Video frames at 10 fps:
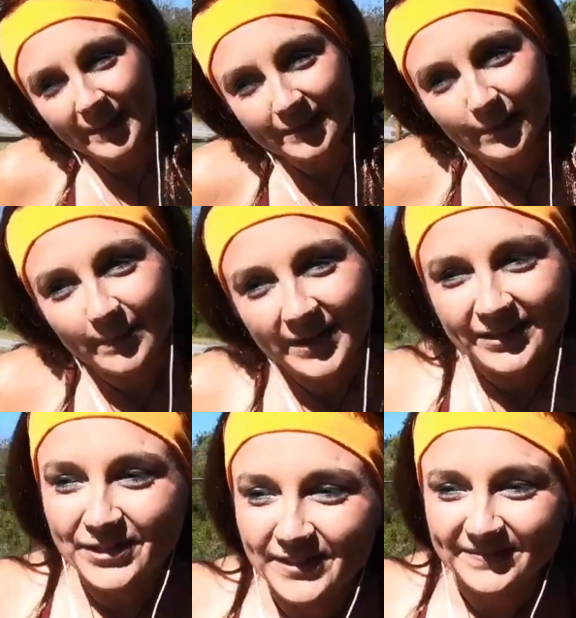so
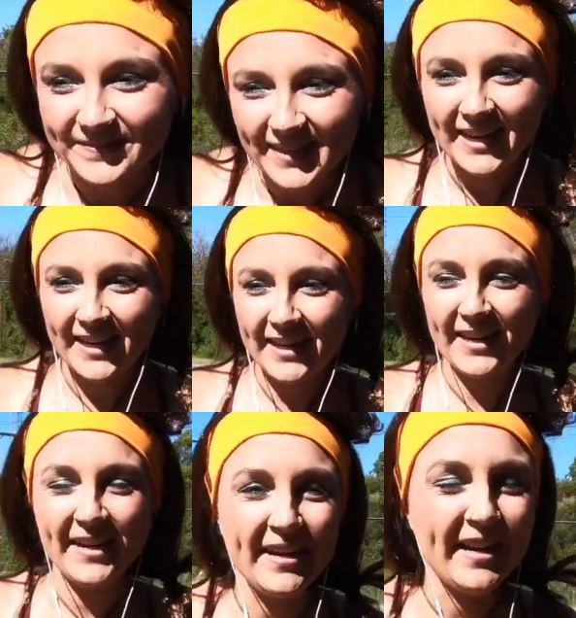much, and
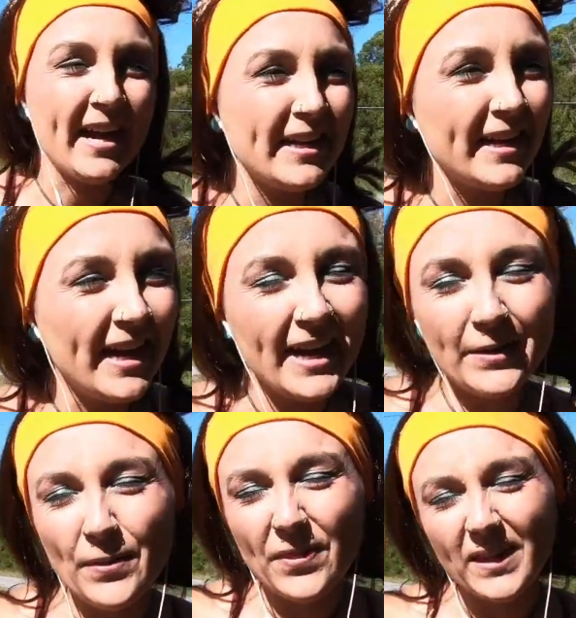uh, I, I
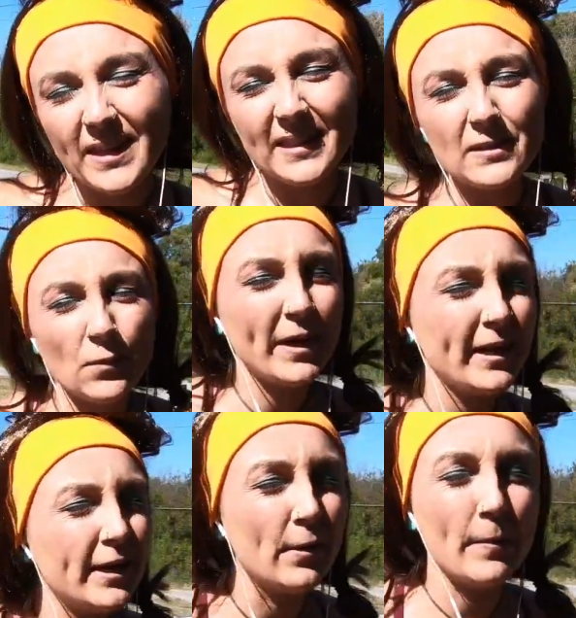don't think that's the way to
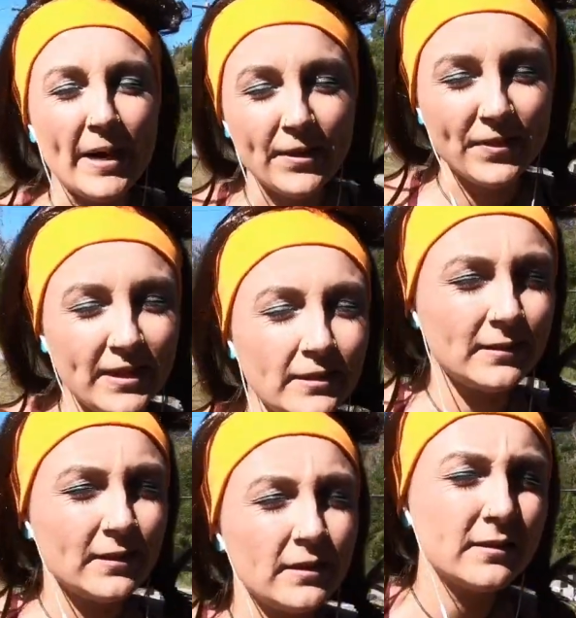go about this,
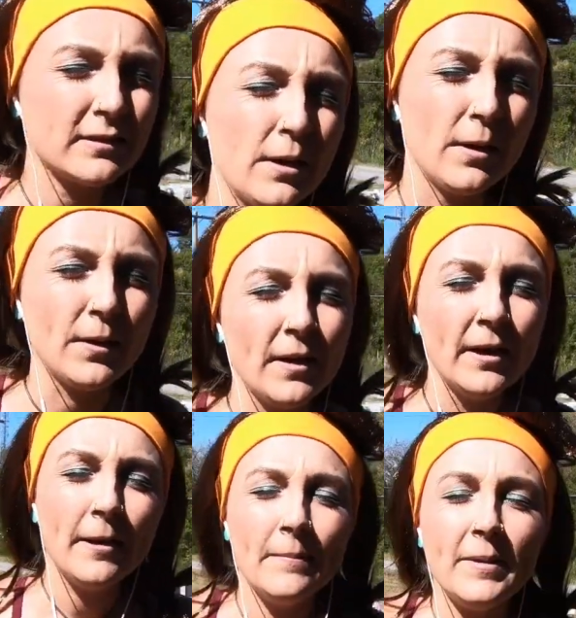so
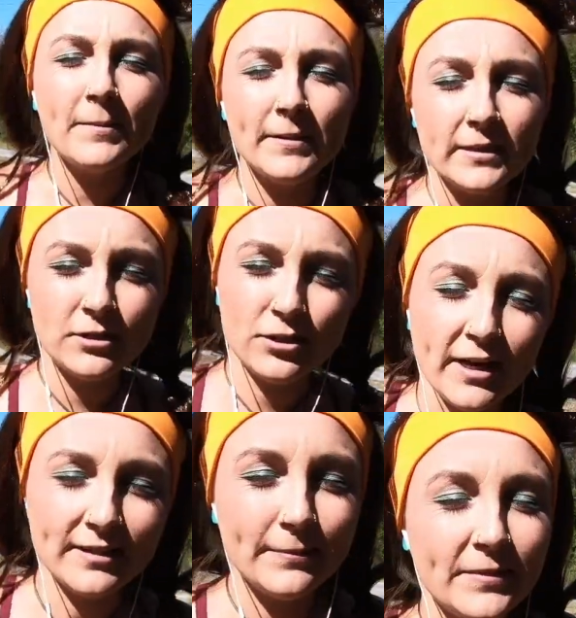maybe let's try
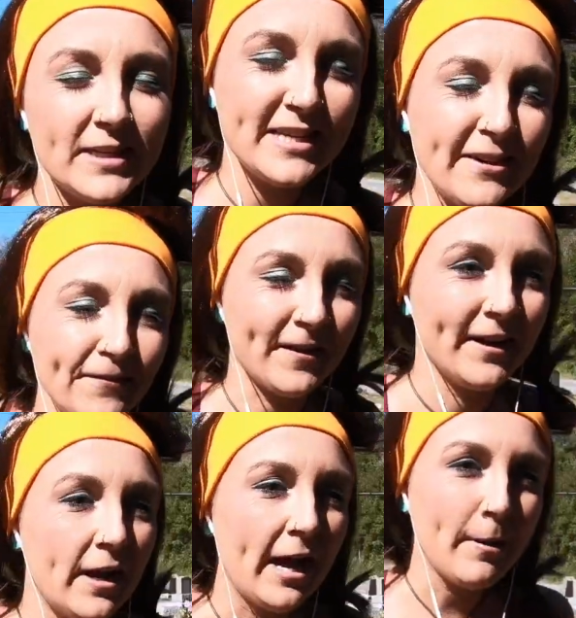something different.
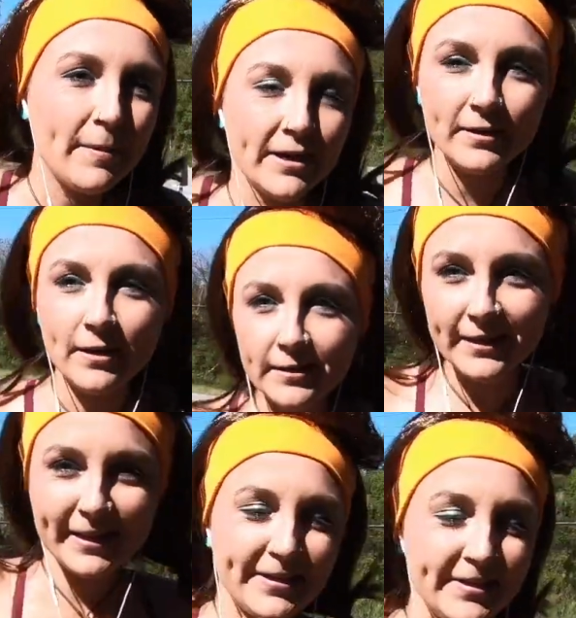How about cardio?